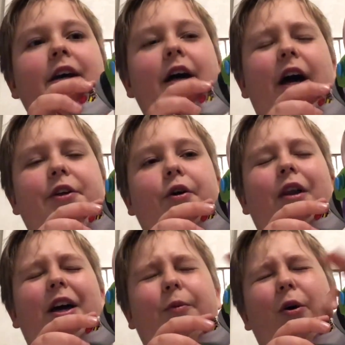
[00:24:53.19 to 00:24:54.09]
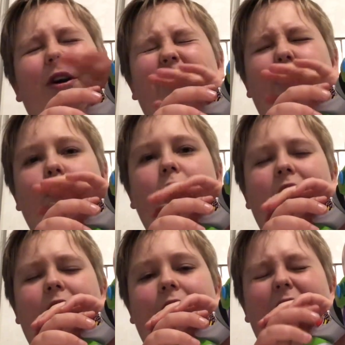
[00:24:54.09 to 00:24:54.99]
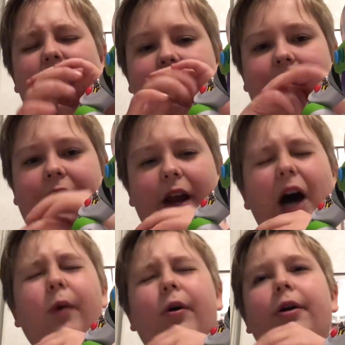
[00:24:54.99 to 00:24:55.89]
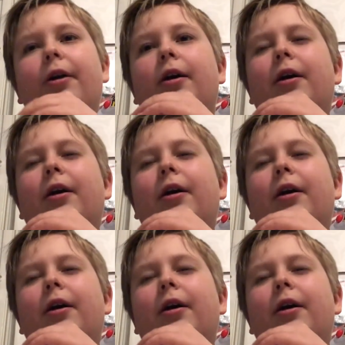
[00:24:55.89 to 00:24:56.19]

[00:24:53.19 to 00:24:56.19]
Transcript: and you're like working for more than an hour,